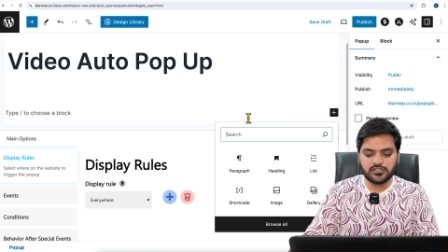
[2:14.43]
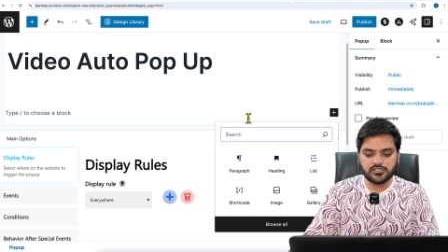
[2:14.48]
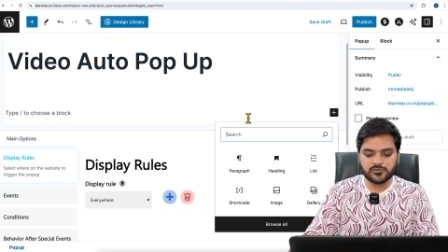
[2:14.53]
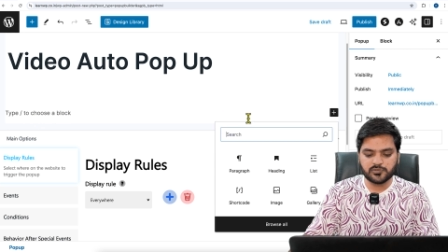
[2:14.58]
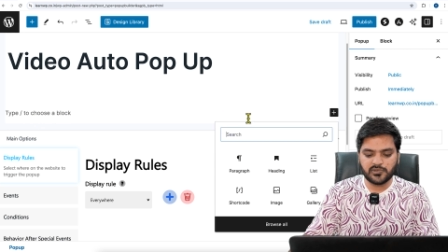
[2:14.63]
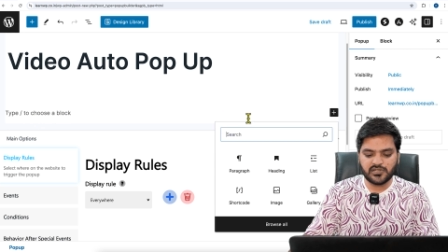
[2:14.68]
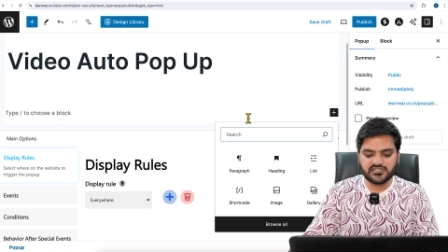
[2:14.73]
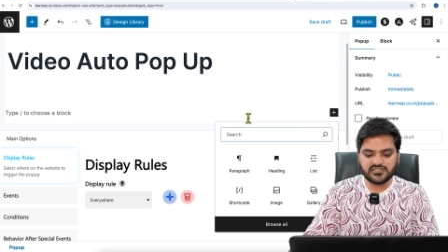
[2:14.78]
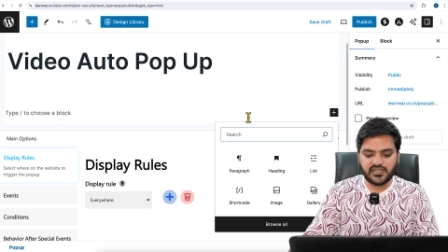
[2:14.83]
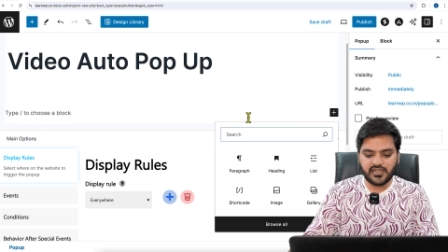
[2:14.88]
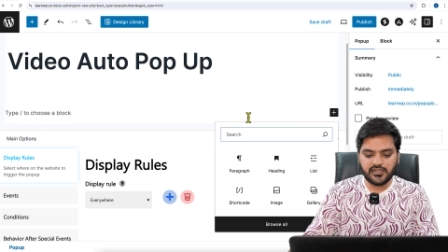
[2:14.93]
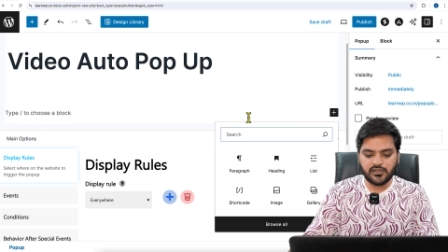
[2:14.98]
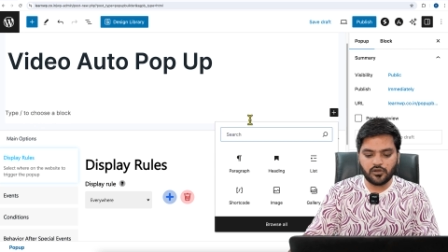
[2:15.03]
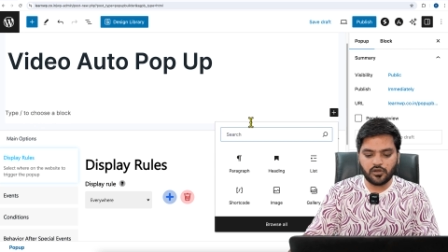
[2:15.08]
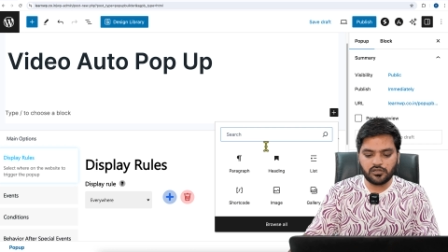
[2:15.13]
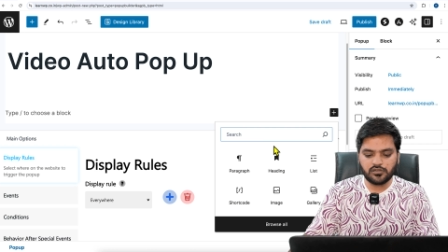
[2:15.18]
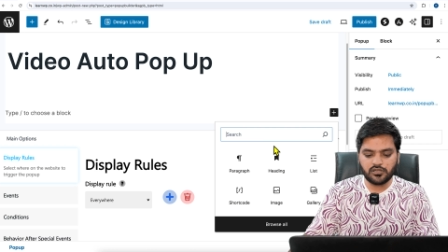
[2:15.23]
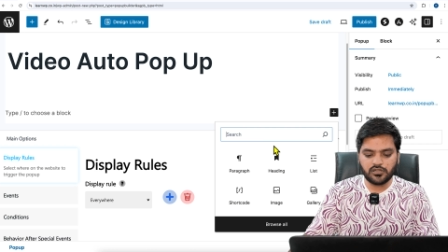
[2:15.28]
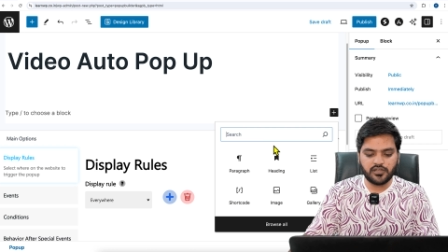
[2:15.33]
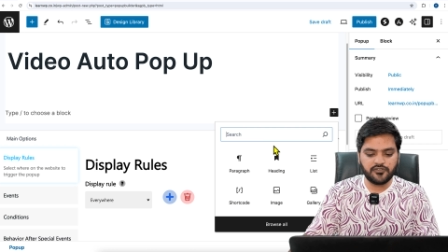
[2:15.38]
this plus
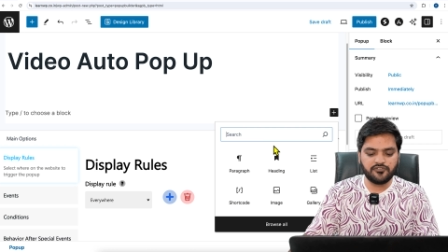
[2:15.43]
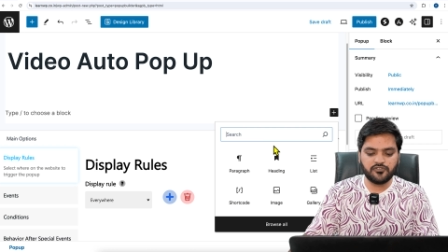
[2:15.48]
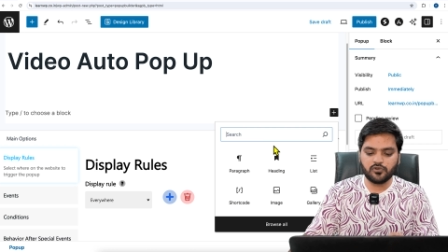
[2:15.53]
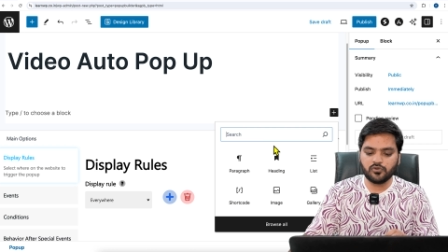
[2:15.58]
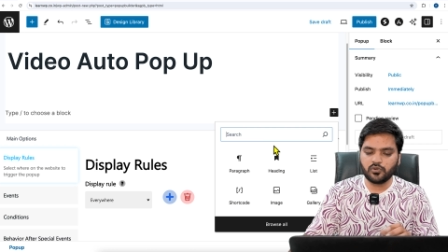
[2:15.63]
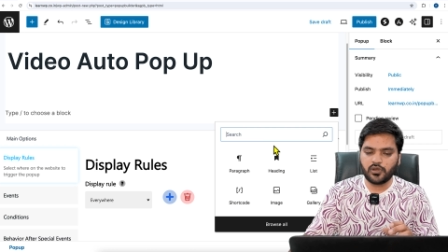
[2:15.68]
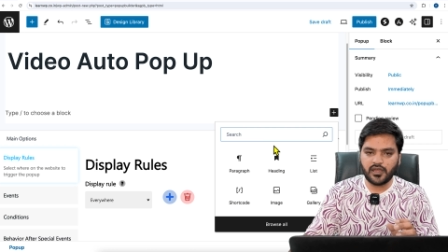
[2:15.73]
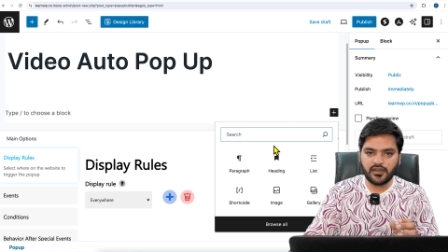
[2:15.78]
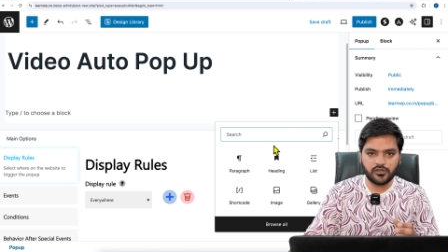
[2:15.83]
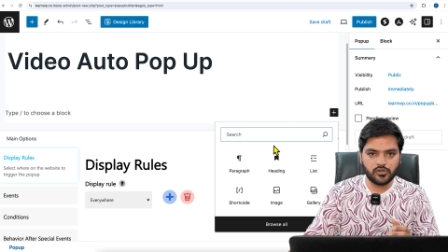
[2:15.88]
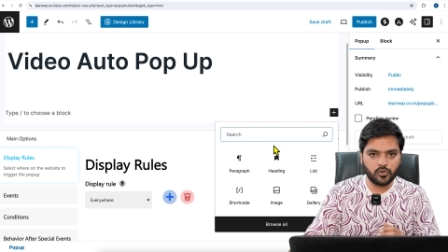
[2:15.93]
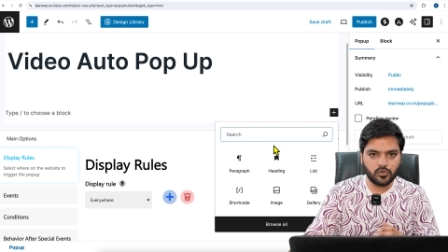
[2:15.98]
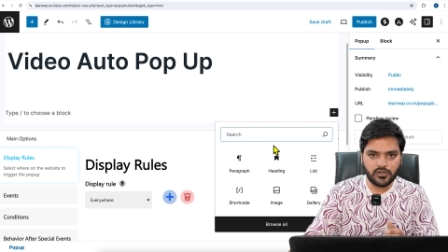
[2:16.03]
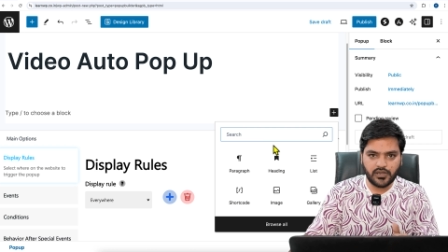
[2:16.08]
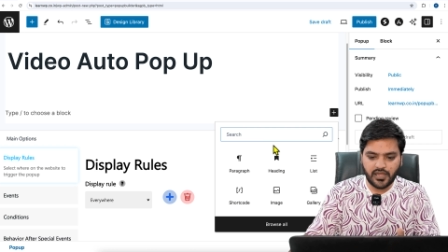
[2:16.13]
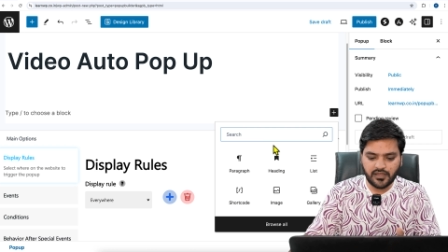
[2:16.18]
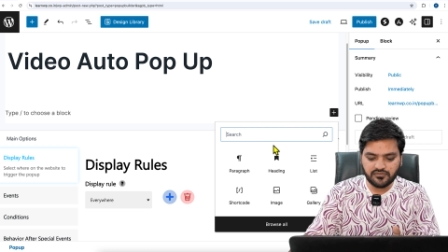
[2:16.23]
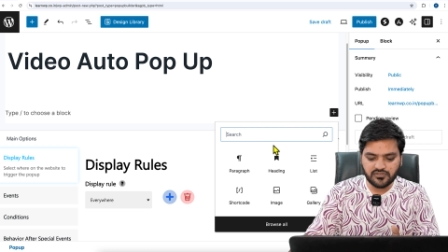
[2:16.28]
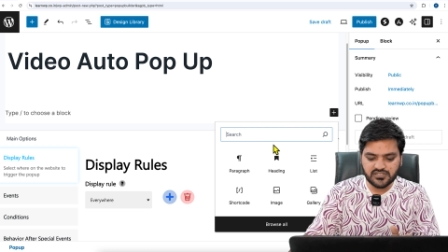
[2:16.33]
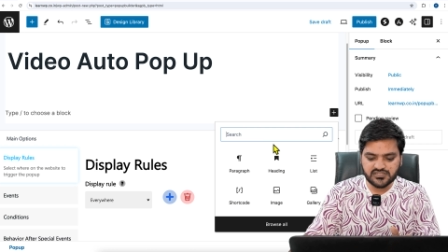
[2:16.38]
icon. If you
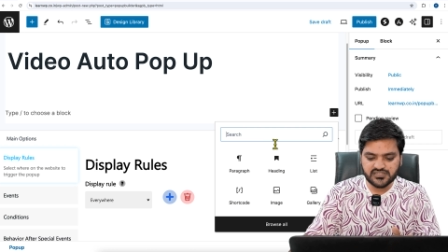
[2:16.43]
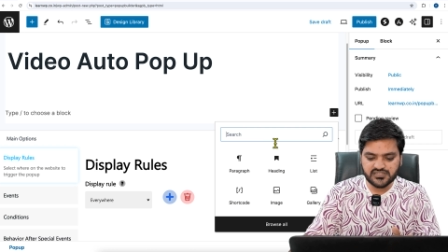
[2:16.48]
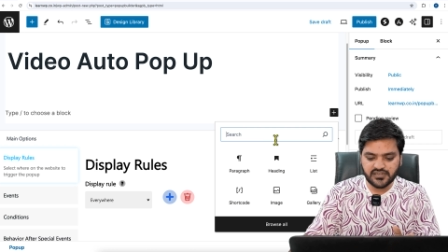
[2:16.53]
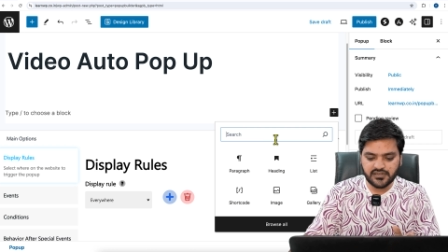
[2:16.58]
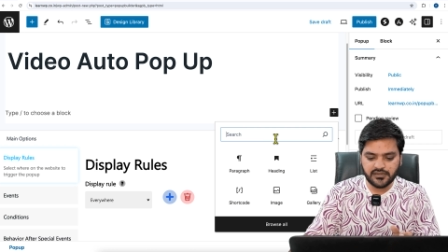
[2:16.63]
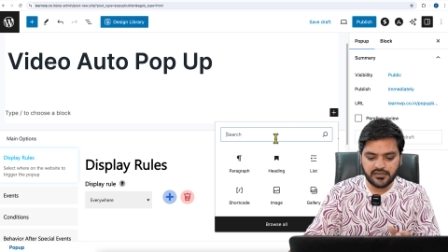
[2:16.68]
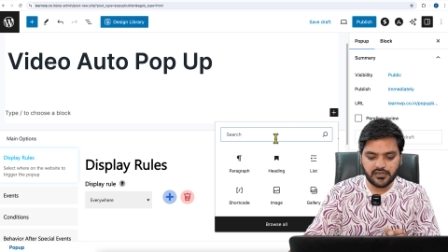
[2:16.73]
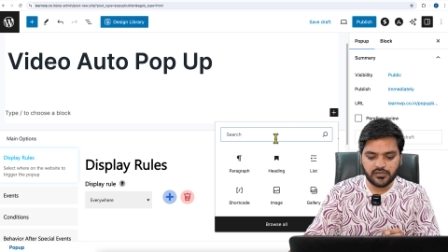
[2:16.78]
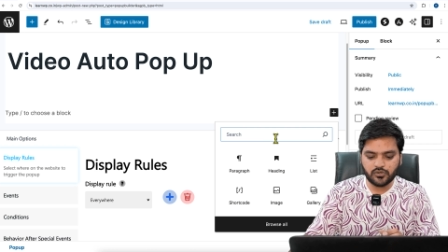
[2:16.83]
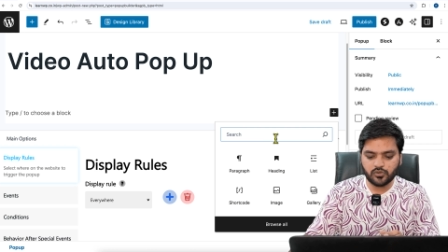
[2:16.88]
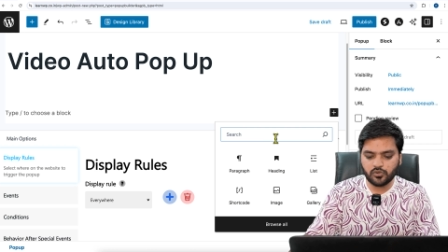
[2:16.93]
don't have this editor,